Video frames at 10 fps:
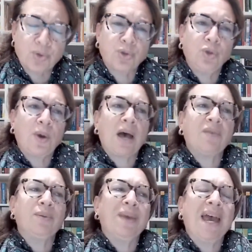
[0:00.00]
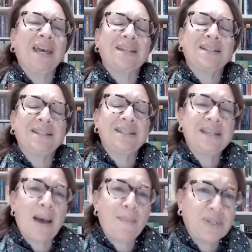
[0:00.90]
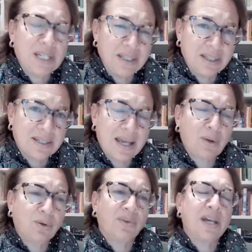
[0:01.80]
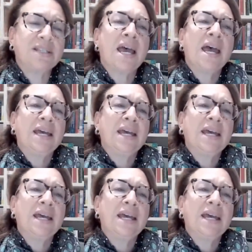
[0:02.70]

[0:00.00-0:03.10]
So you have him accepting the sacrifice,